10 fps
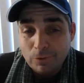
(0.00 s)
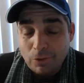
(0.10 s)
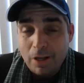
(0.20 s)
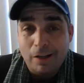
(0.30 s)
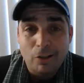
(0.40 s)

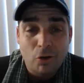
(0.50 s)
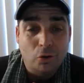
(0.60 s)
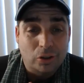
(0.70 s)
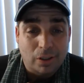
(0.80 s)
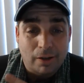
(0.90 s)
a lot of
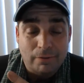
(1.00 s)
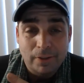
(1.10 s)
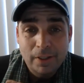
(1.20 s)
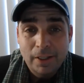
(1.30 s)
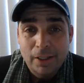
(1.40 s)
little
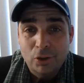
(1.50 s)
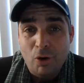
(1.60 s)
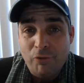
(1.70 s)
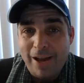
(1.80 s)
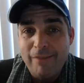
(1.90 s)
stuff
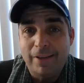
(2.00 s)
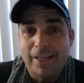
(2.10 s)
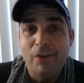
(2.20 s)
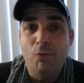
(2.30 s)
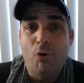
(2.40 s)
so if i have
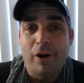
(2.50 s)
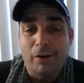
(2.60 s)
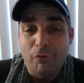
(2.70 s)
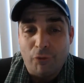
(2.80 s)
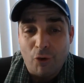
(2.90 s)
a kid
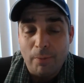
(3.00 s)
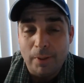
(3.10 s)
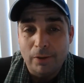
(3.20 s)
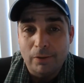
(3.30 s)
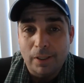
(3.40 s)
working for
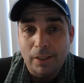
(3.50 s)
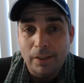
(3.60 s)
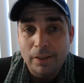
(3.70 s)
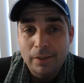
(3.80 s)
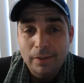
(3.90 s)
me
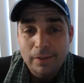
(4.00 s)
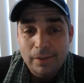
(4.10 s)
okay